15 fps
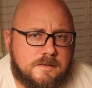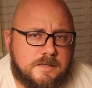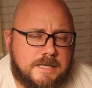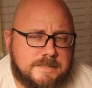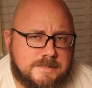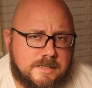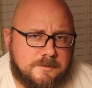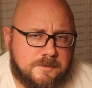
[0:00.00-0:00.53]

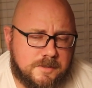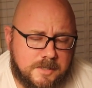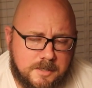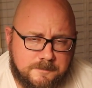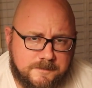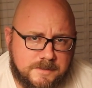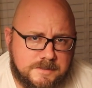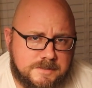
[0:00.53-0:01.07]
last thing we're gonna
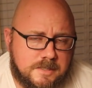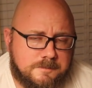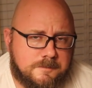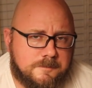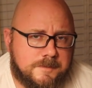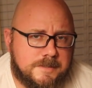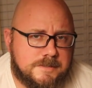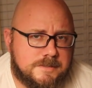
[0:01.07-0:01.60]
cover in
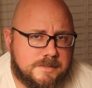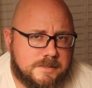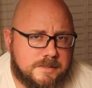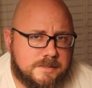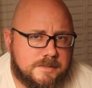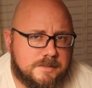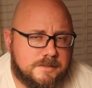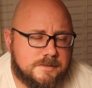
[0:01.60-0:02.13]
supplements
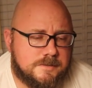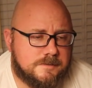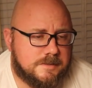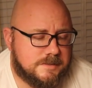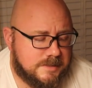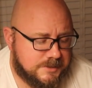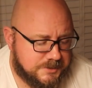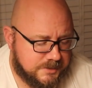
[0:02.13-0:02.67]
is
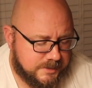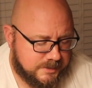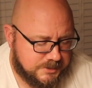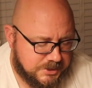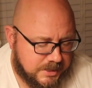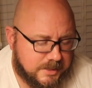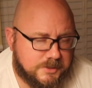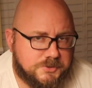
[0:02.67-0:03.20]
essentially
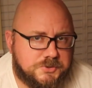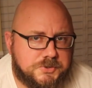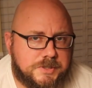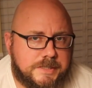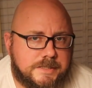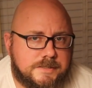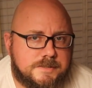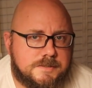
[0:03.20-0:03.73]
chicken
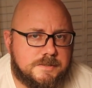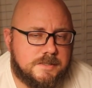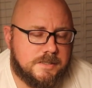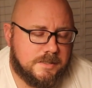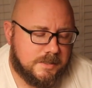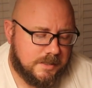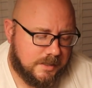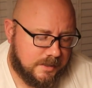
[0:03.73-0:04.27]
treats.
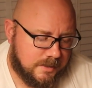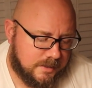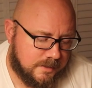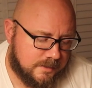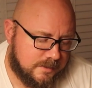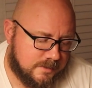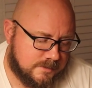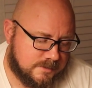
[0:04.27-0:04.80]

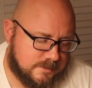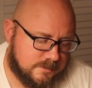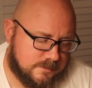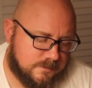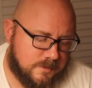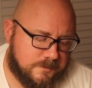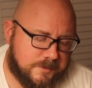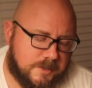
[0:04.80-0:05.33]
This is
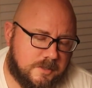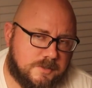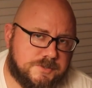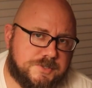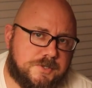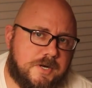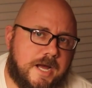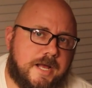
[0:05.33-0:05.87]
what we call
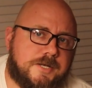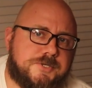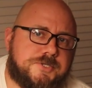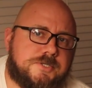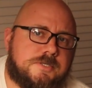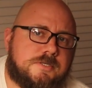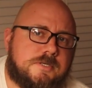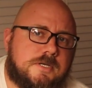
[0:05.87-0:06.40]

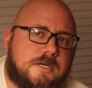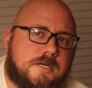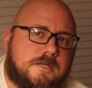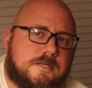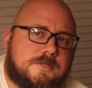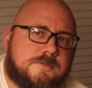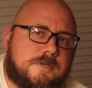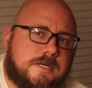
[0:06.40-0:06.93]
scratch.
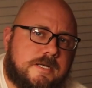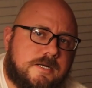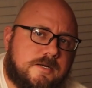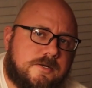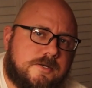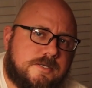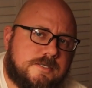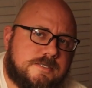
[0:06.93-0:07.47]
This right
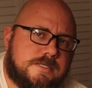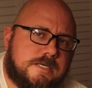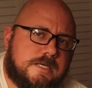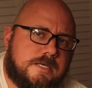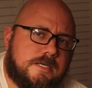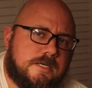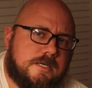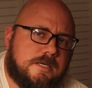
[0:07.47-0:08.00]
here you can
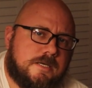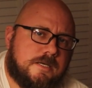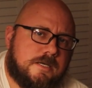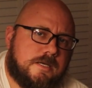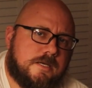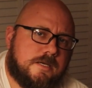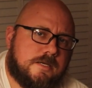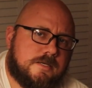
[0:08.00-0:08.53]
see
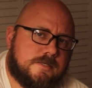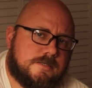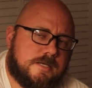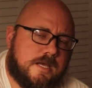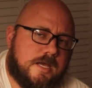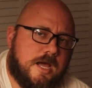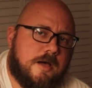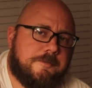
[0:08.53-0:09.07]
is
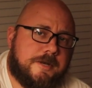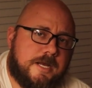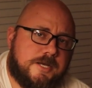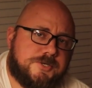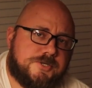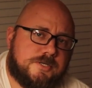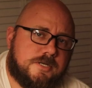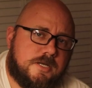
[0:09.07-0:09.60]
a
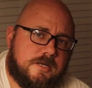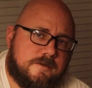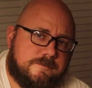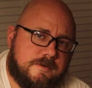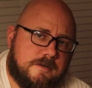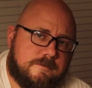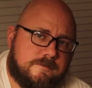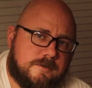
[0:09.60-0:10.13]
combination
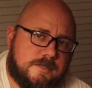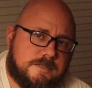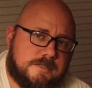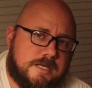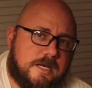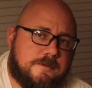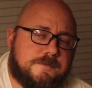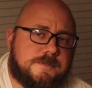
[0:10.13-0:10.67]
of different
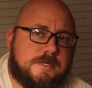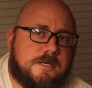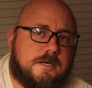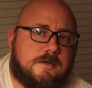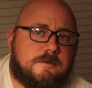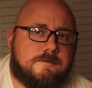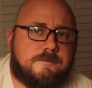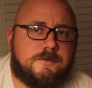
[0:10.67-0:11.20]
types
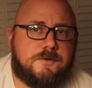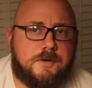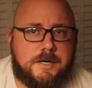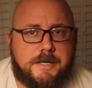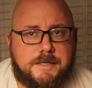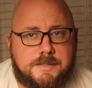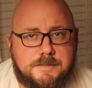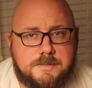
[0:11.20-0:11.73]
of
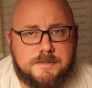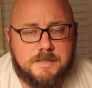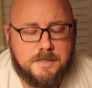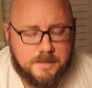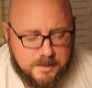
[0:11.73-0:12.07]
grains.